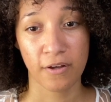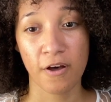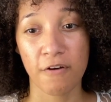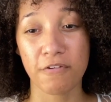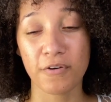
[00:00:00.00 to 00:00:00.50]

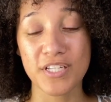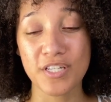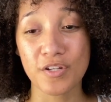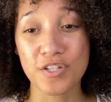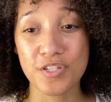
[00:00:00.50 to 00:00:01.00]
Focus
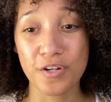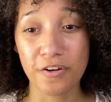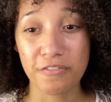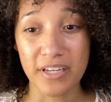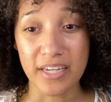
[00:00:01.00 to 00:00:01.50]
on
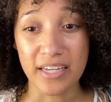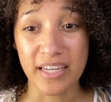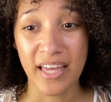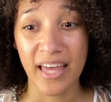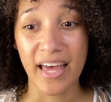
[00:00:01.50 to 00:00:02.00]
serving,
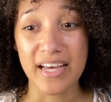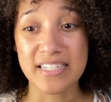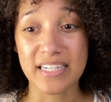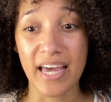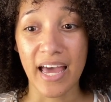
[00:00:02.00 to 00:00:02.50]
as
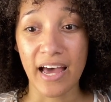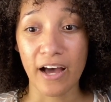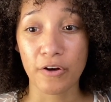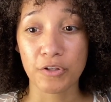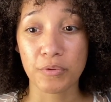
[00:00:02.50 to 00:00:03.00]
in
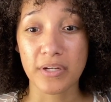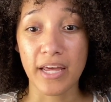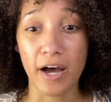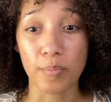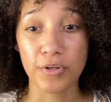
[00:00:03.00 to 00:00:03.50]
how you can
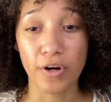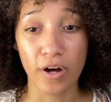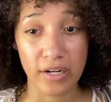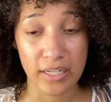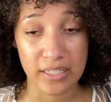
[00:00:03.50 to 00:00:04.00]
help your
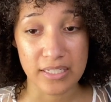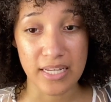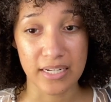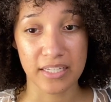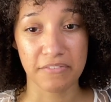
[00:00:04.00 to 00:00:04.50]
audience
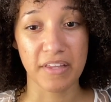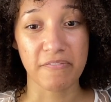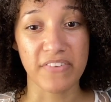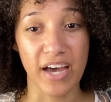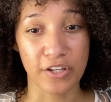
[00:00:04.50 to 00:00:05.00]
and give them
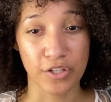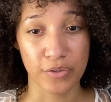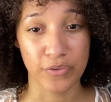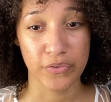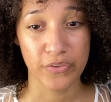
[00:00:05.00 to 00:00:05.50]
value.
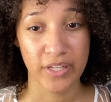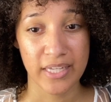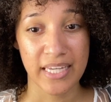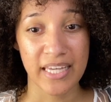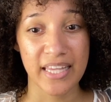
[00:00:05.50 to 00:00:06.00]

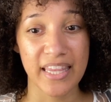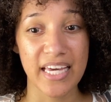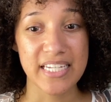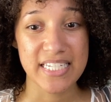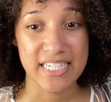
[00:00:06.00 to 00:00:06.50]

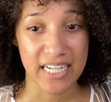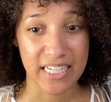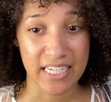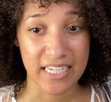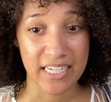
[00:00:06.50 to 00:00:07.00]
Then
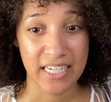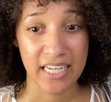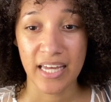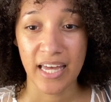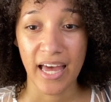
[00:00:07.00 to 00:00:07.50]
selling.
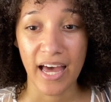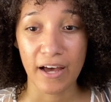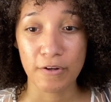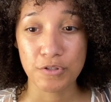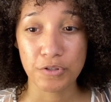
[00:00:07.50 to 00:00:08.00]

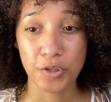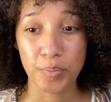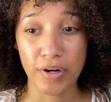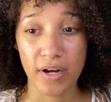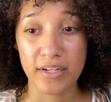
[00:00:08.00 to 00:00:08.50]
How do your
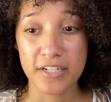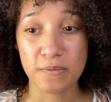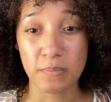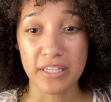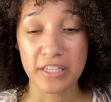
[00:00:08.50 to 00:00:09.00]
products
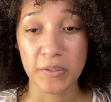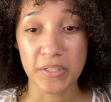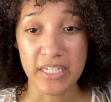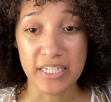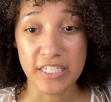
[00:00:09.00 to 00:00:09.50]
meet their
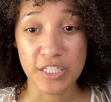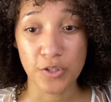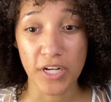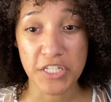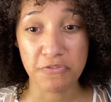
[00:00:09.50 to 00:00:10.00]
needs,
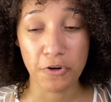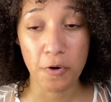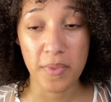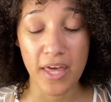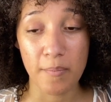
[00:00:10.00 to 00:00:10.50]

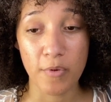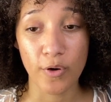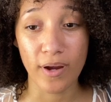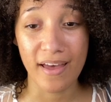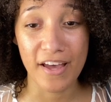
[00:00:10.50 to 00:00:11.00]
transform them,
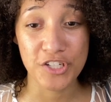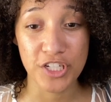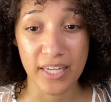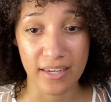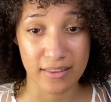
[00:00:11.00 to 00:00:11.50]
or
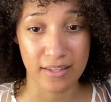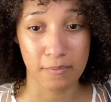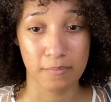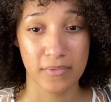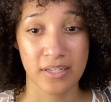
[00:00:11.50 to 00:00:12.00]
educate them?
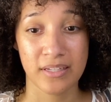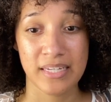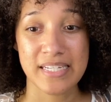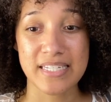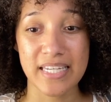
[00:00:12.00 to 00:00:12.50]

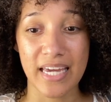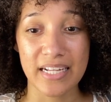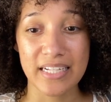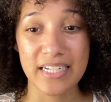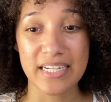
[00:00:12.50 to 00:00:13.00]

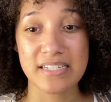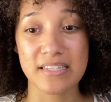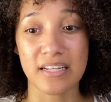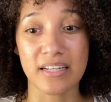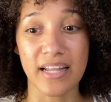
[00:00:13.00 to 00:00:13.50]
Scaling is
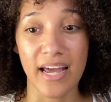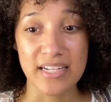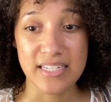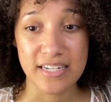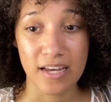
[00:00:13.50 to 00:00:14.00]
the last
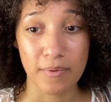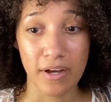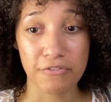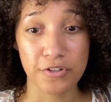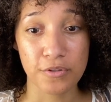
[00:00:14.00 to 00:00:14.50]
step
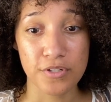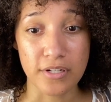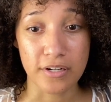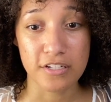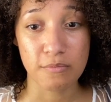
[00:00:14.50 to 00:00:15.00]
after you
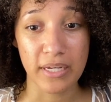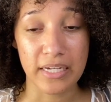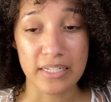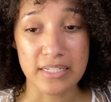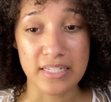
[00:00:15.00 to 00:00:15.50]
start to make
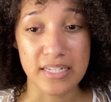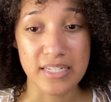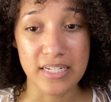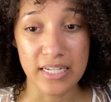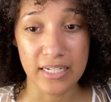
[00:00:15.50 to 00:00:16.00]

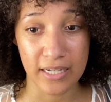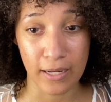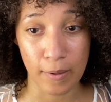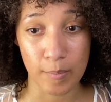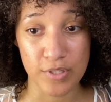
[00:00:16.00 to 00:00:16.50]
consistent
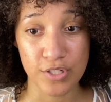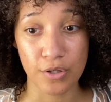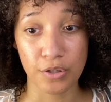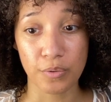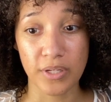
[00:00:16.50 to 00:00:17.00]
income so
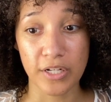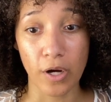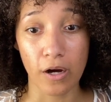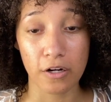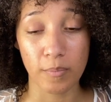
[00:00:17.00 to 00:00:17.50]
you can
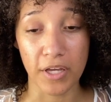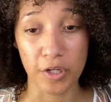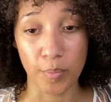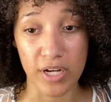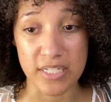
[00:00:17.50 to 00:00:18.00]
automate your
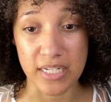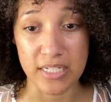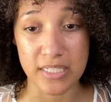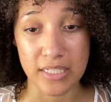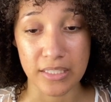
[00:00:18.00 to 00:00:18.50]

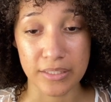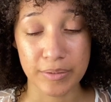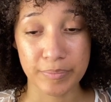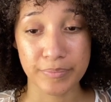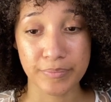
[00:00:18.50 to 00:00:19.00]
process.
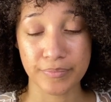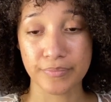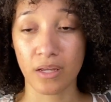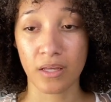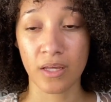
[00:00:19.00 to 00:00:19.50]

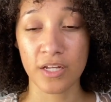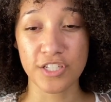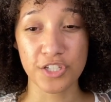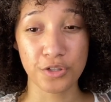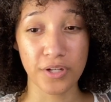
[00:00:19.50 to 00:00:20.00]

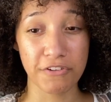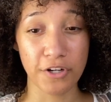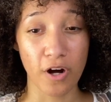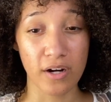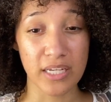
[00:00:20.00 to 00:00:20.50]
Did you give
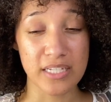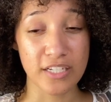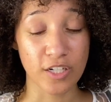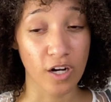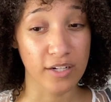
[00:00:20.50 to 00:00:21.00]
your audience a
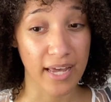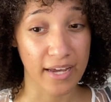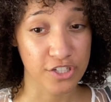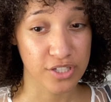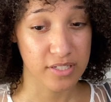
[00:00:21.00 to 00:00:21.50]
call to
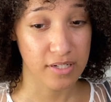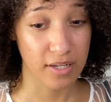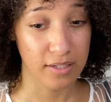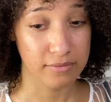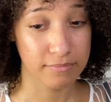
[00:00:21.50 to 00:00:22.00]
action
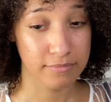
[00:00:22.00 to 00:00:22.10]
today?